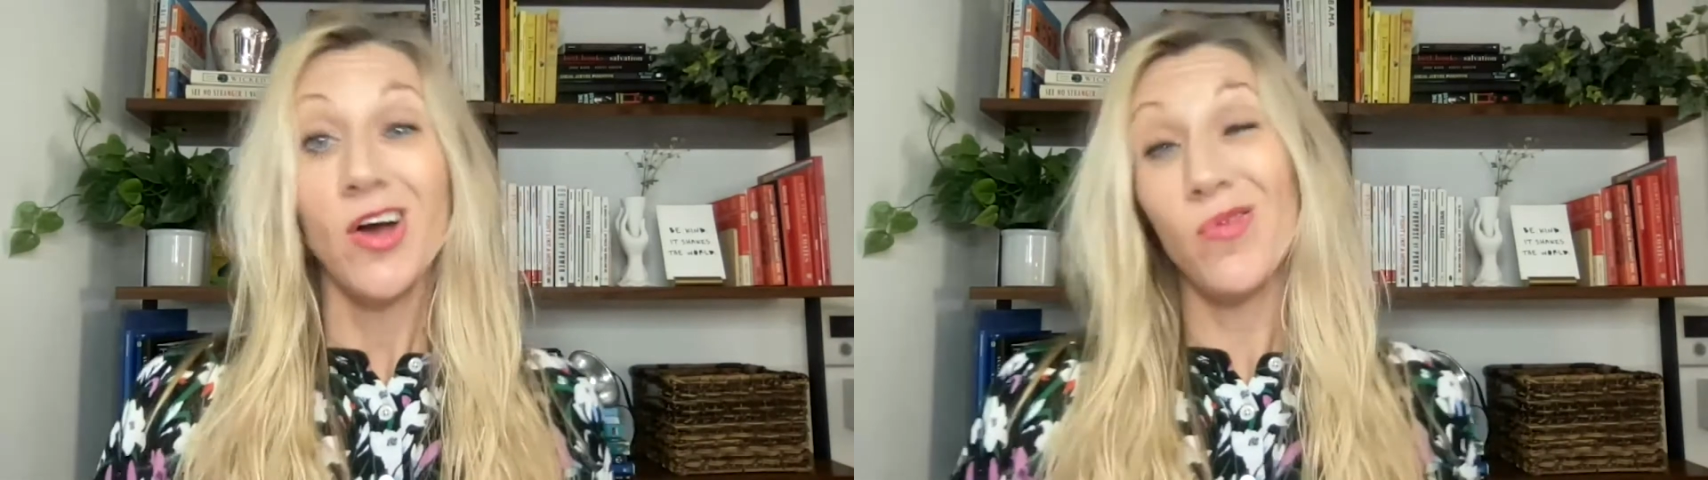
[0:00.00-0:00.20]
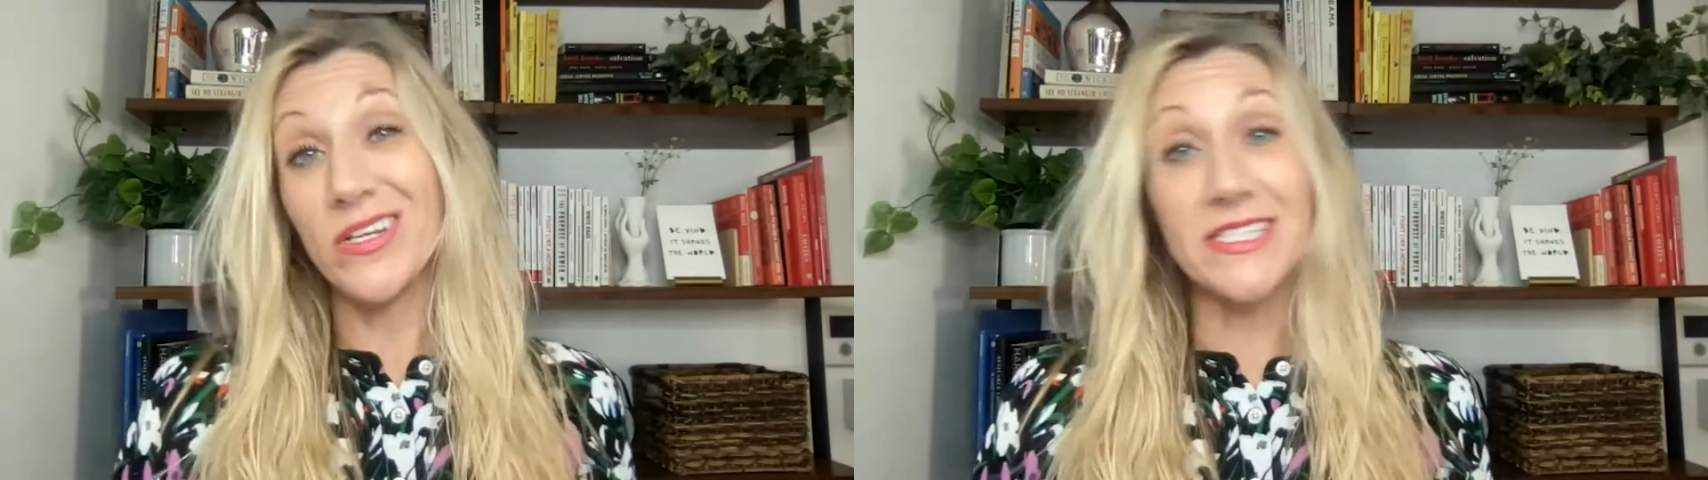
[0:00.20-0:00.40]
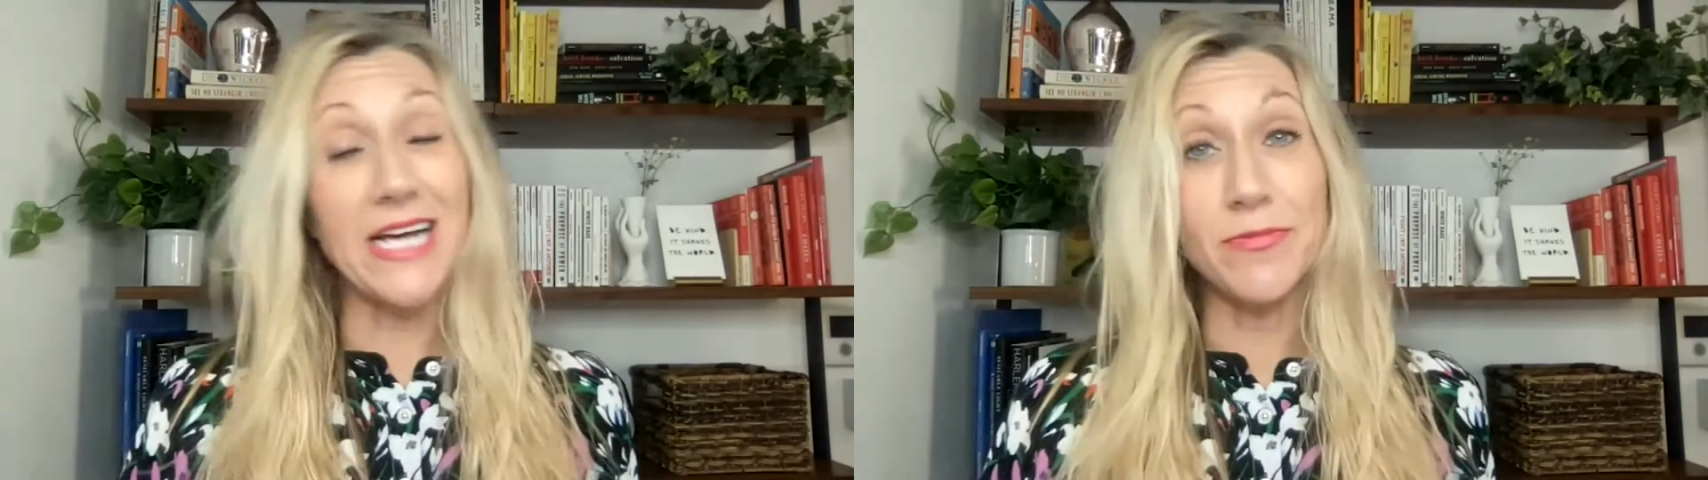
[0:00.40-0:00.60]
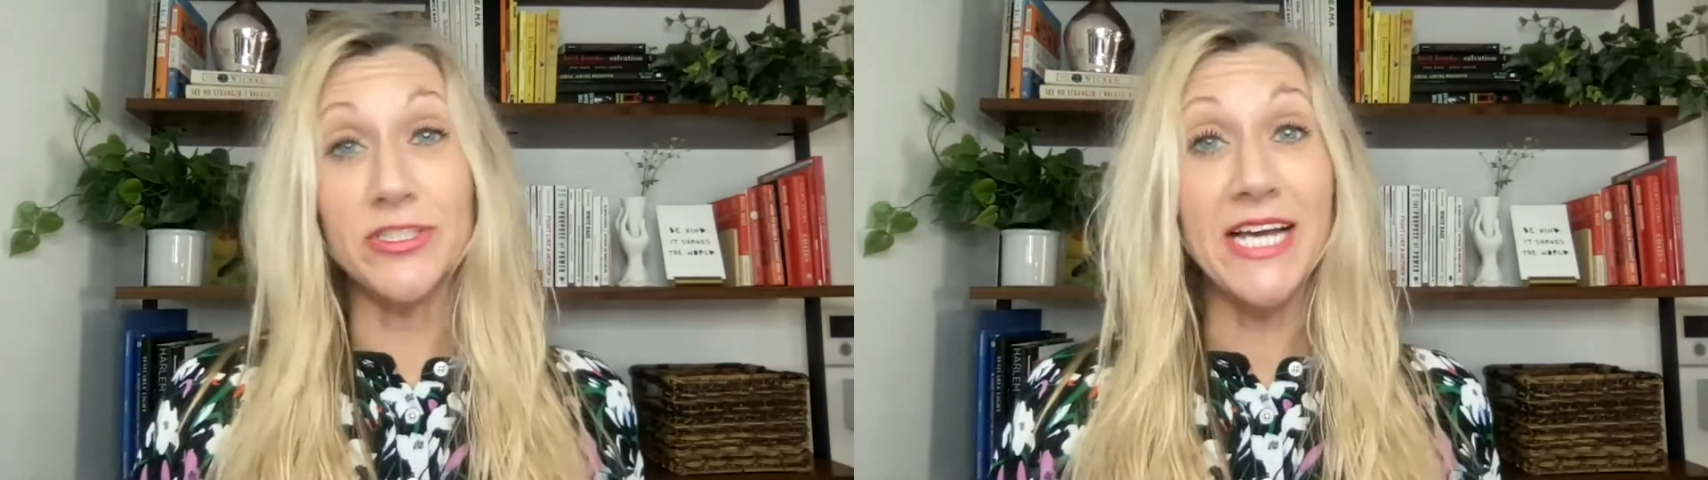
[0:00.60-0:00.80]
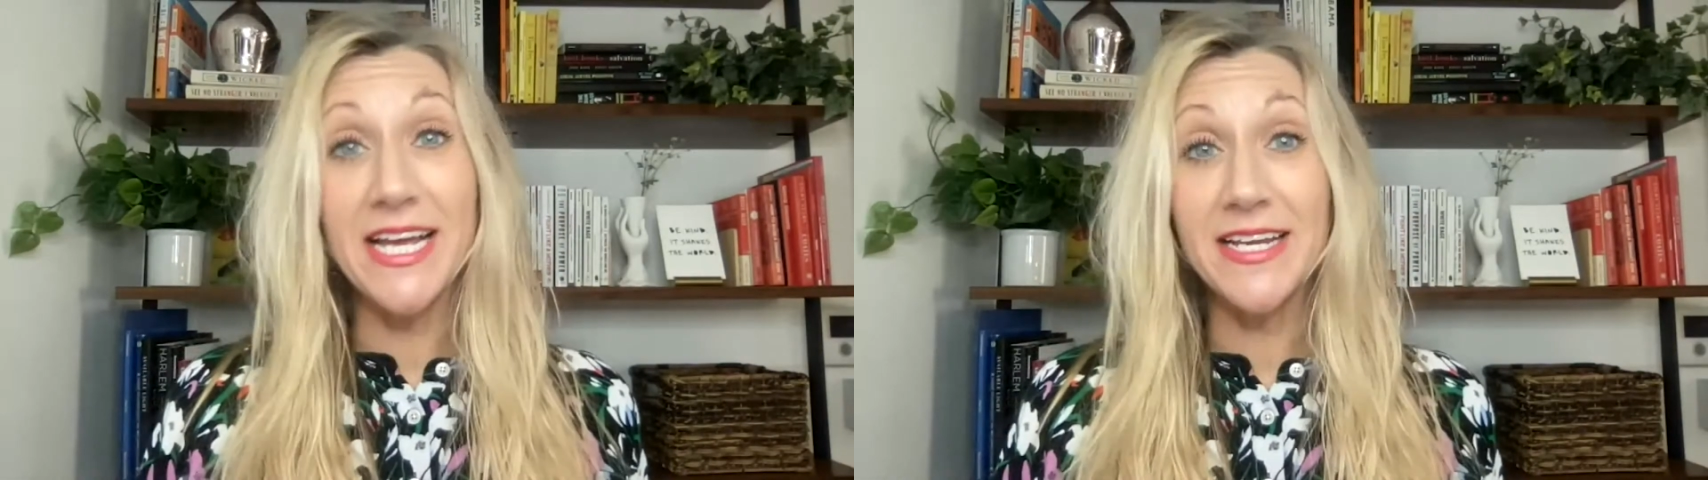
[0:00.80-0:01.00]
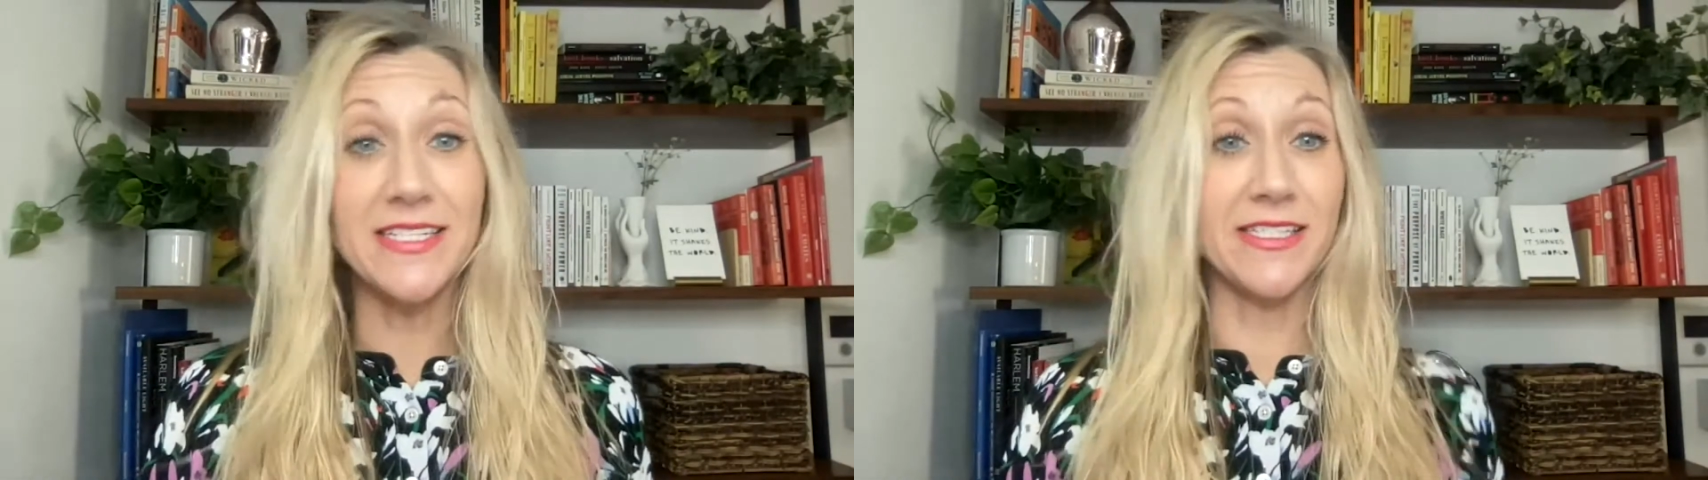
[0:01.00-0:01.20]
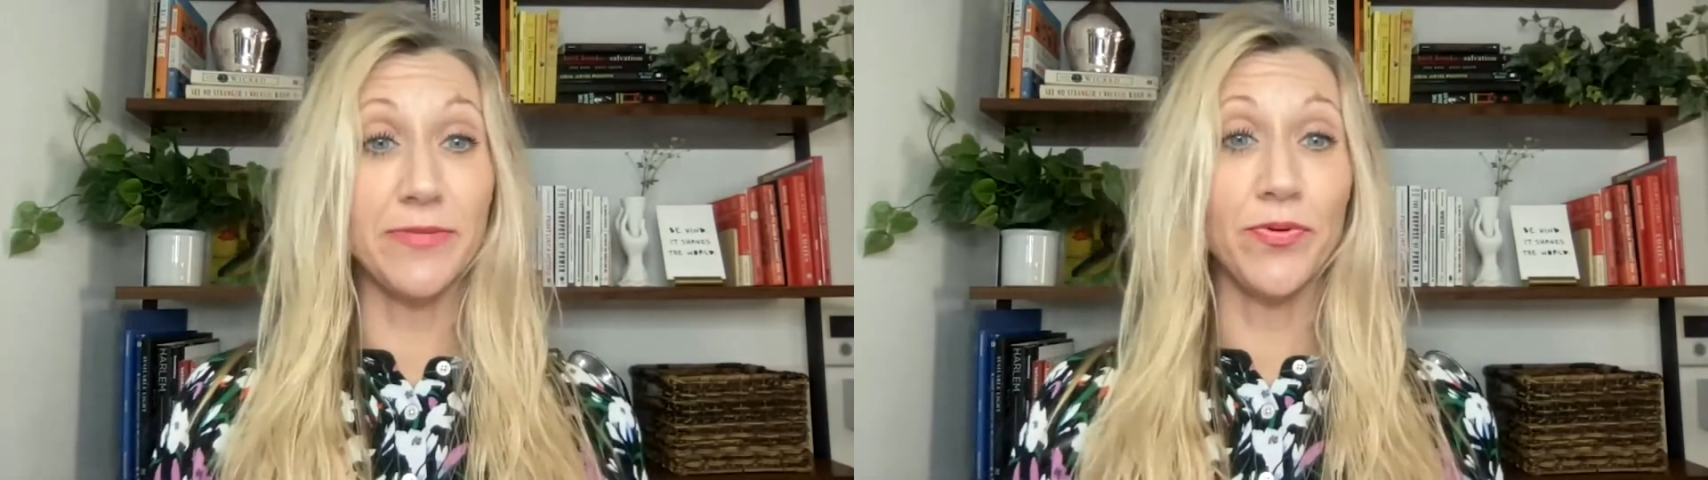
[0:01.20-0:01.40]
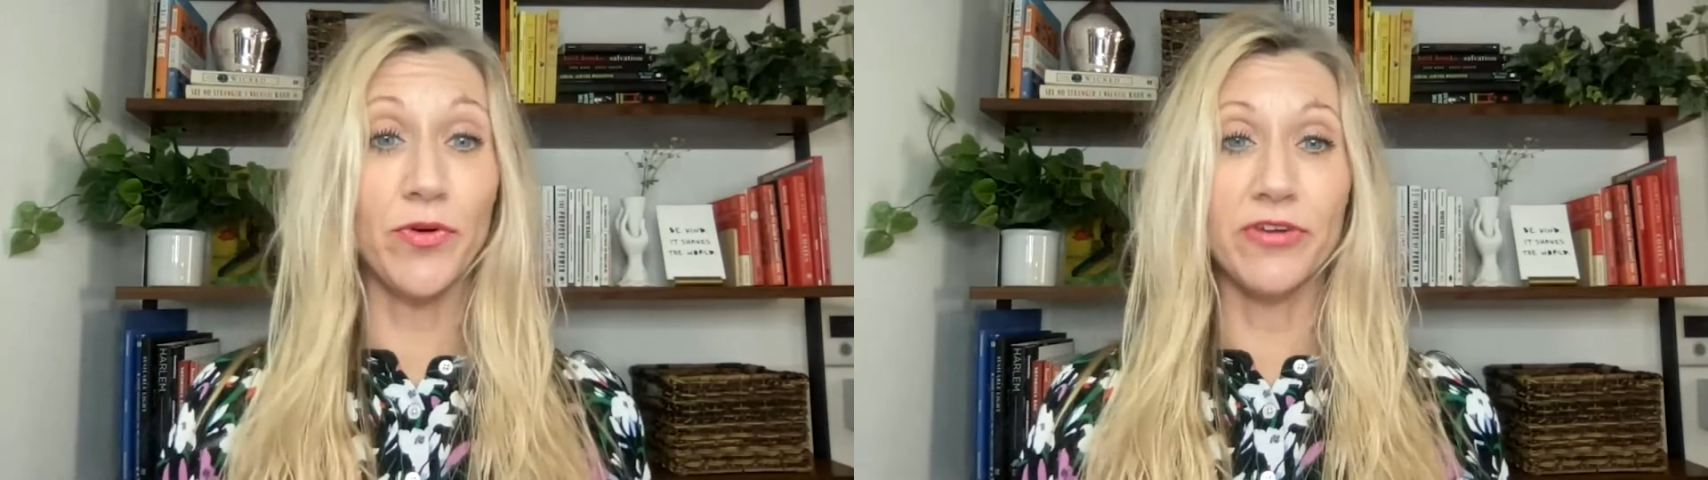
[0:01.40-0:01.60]
while simultaneously
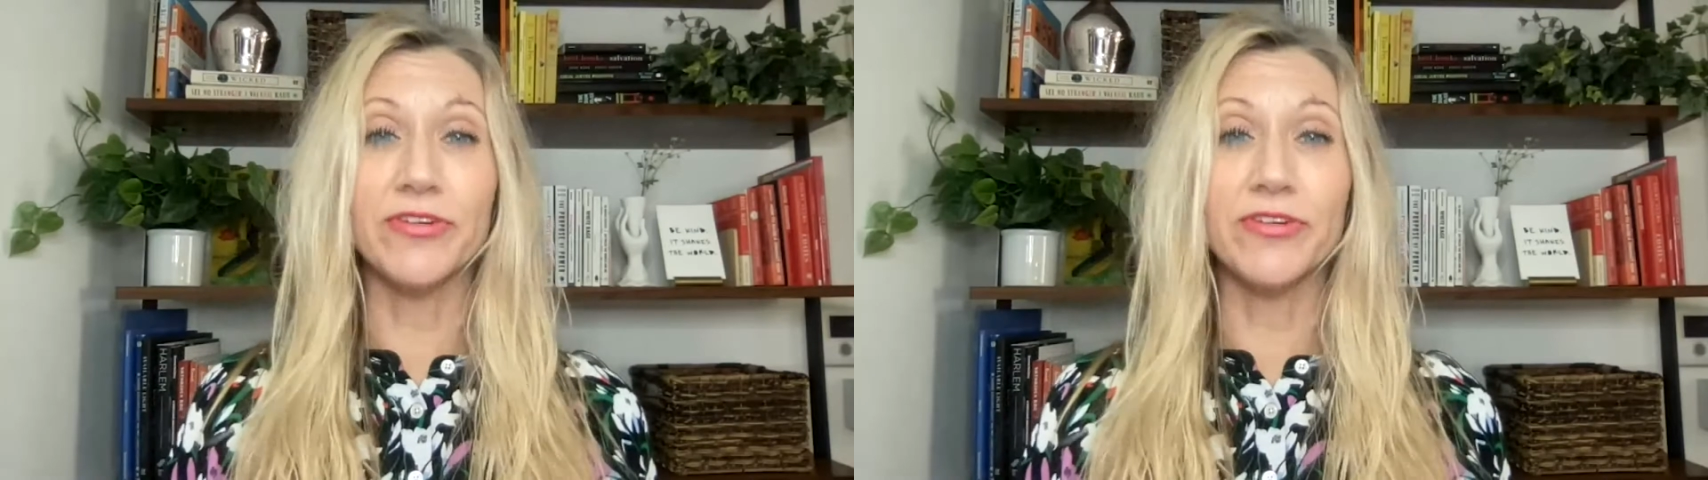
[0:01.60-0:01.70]
pouring